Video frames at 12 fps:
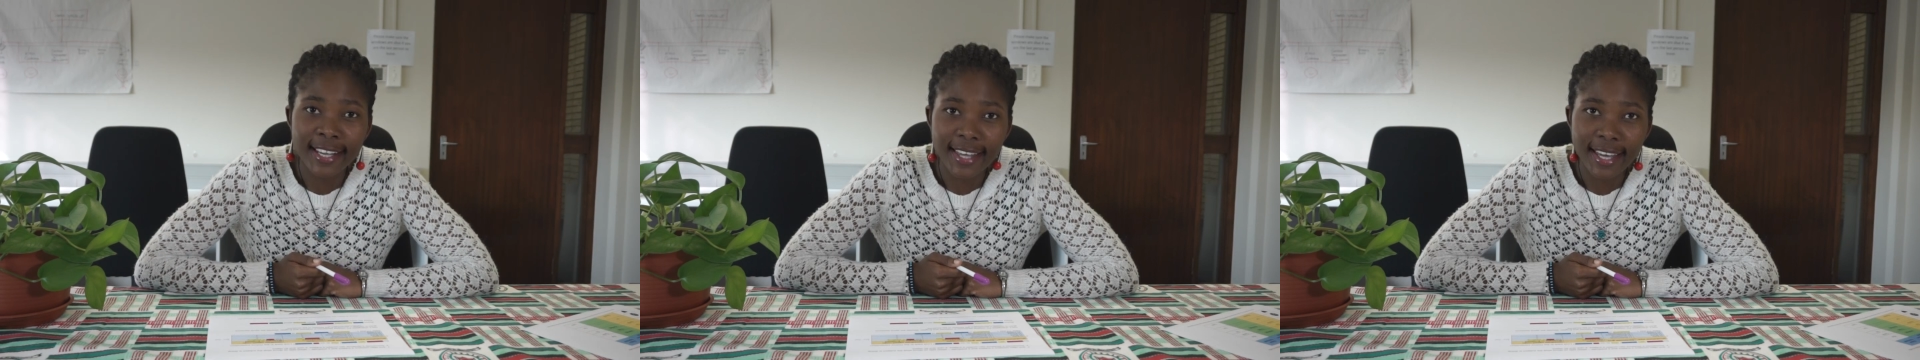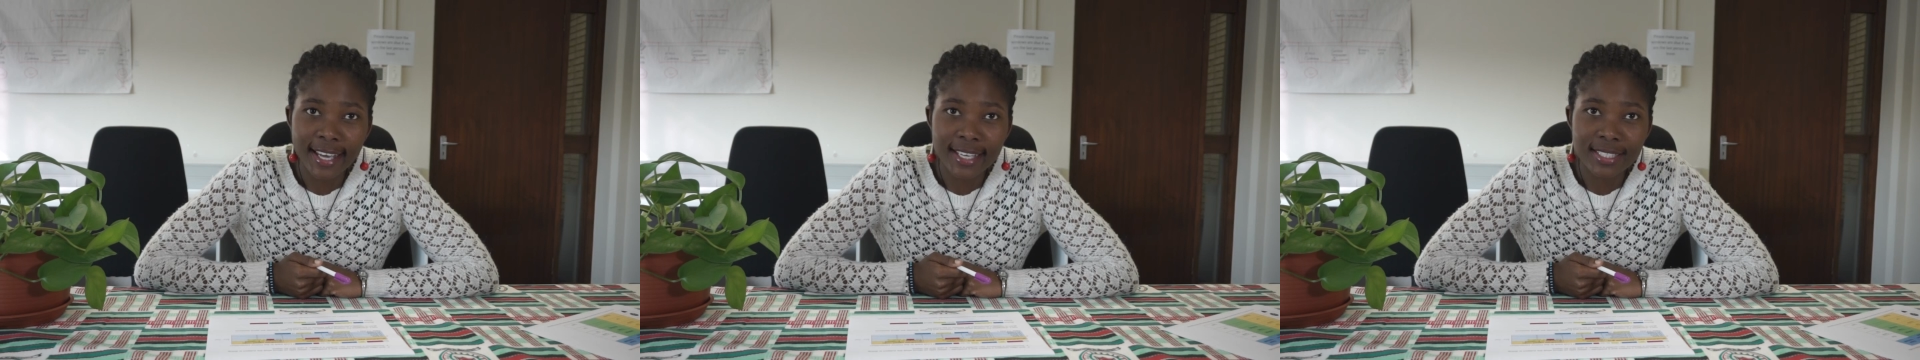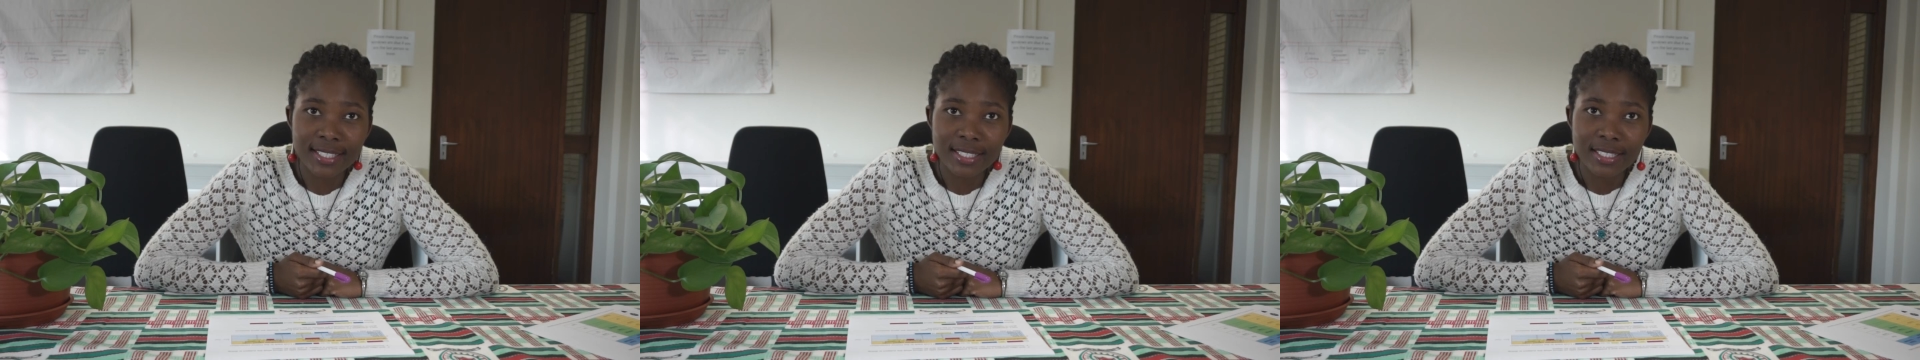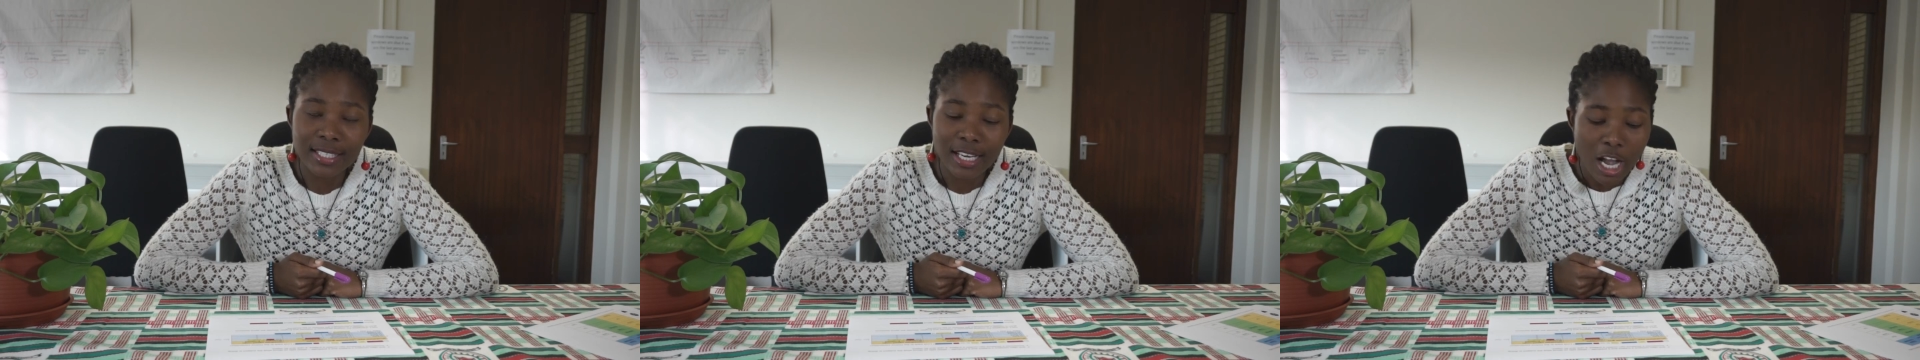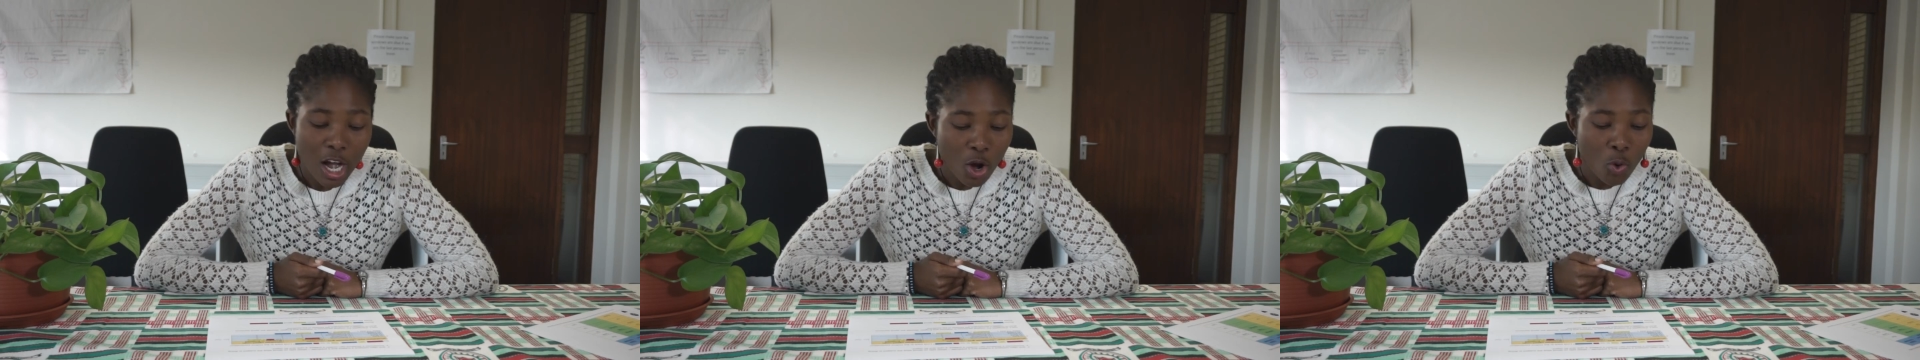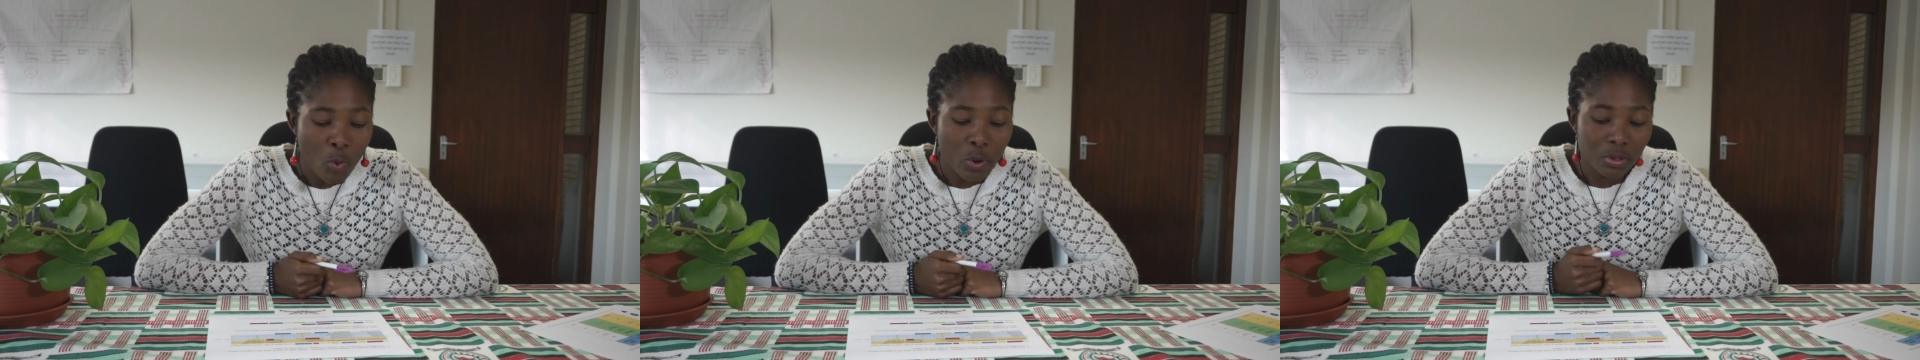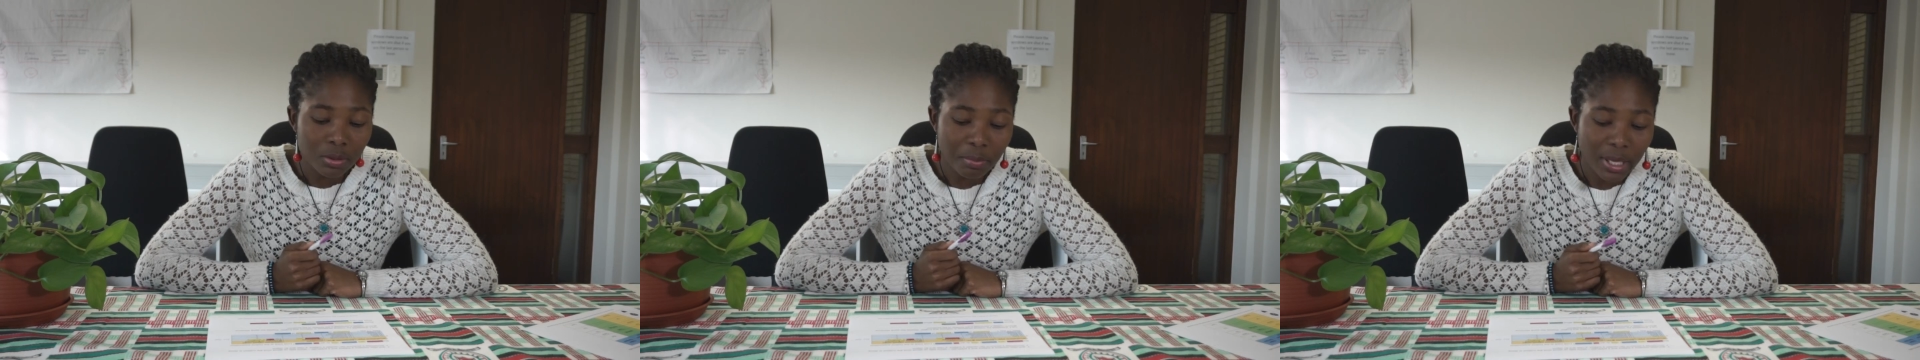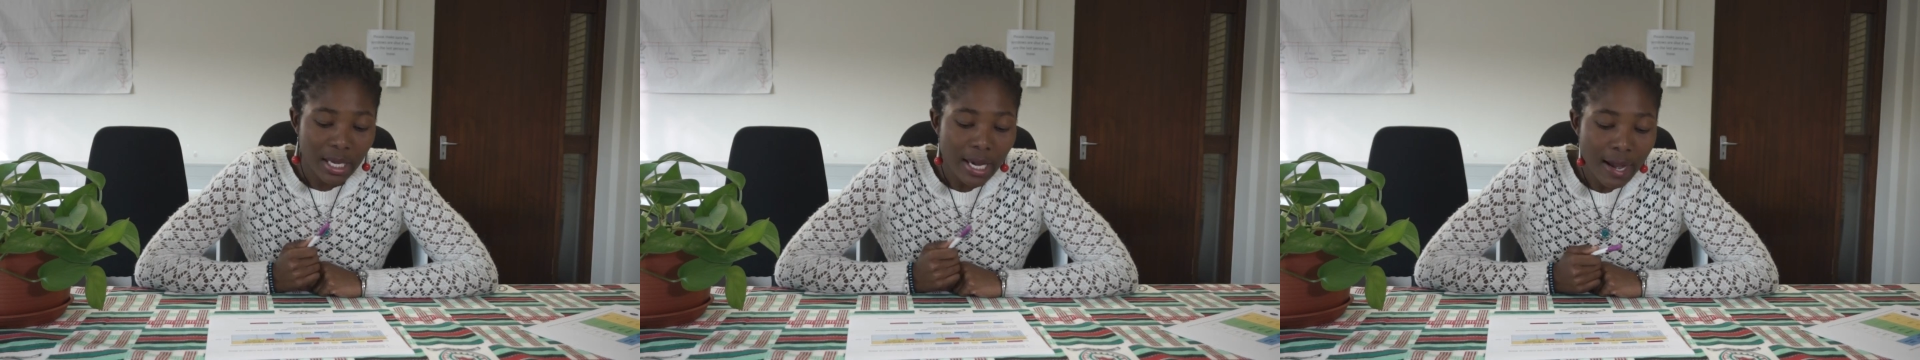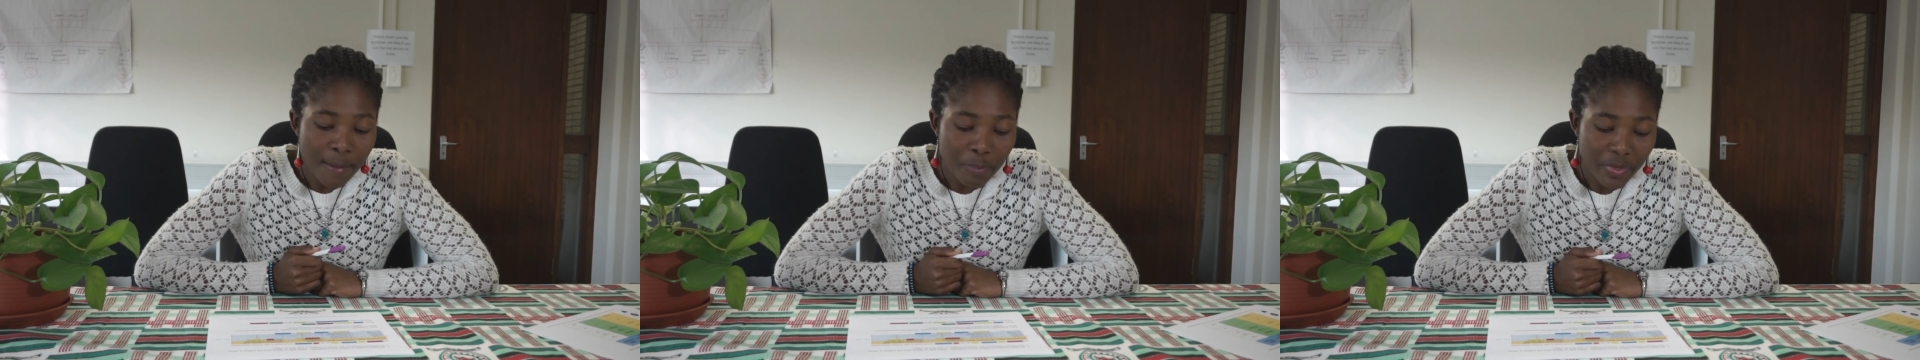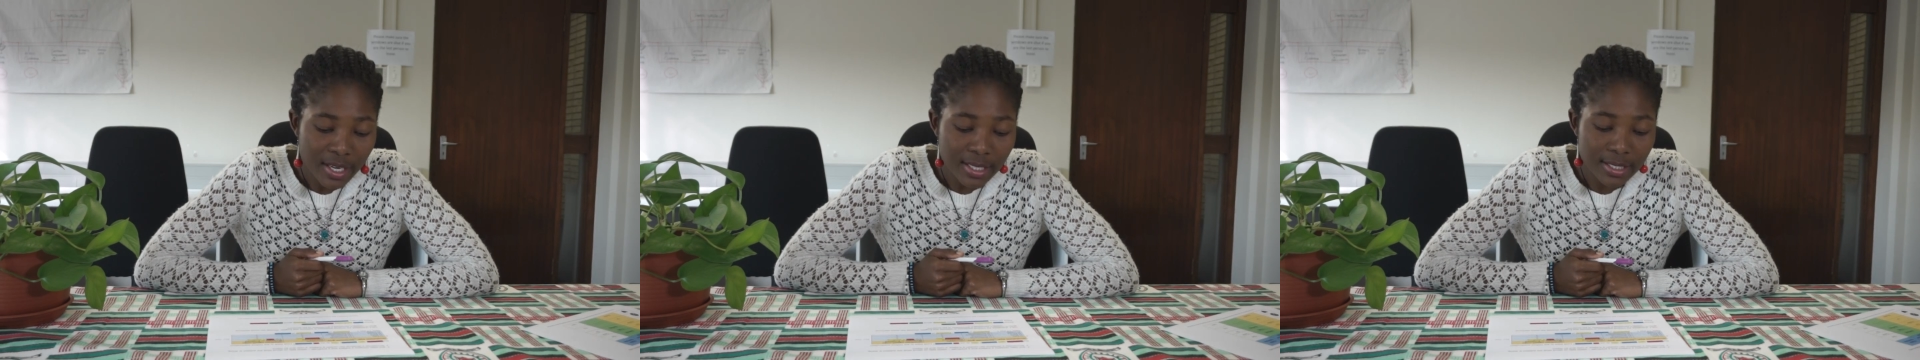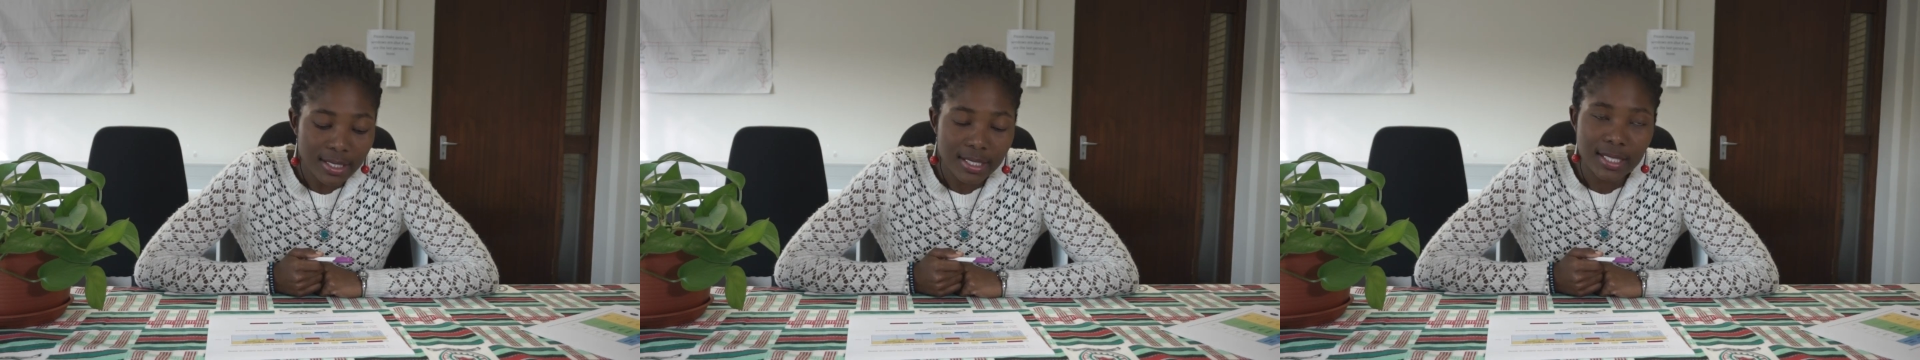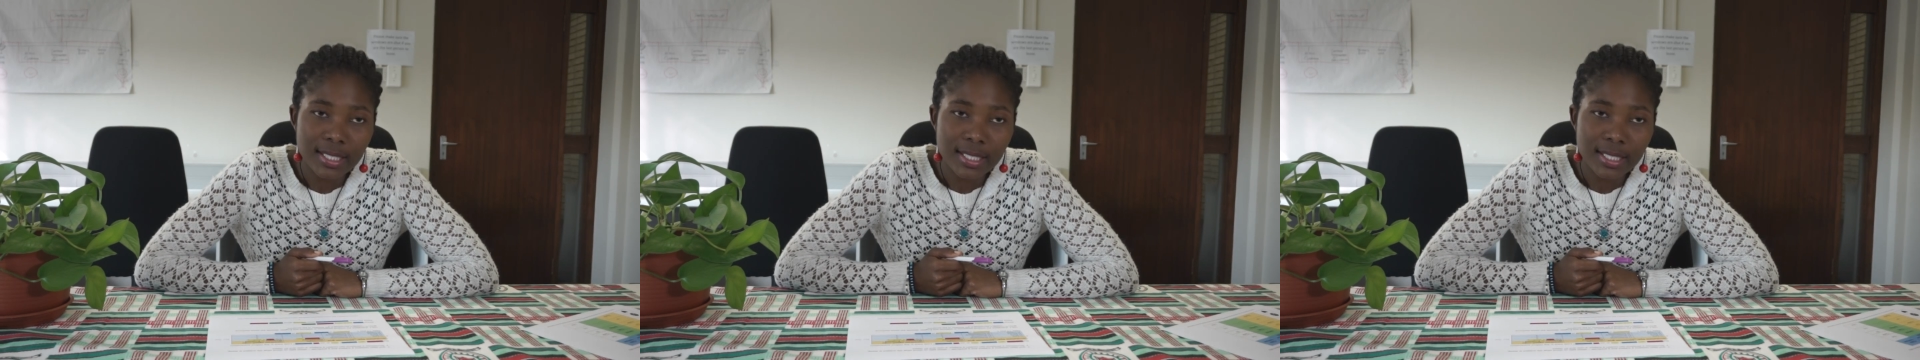again, we will pick up that